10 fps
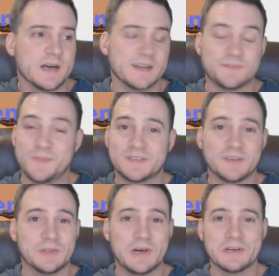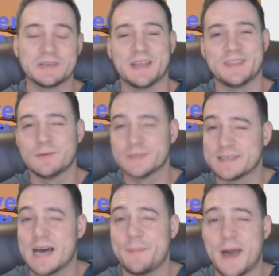Uh, it's been so long. I think it was a
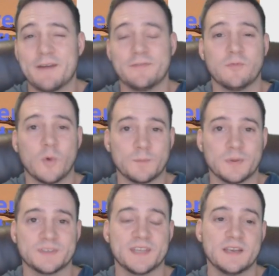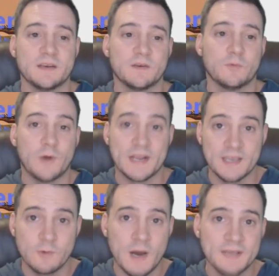top half of 1%
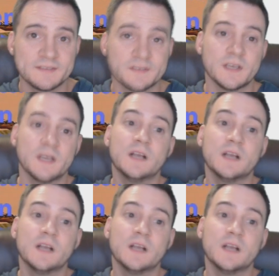ranking wise.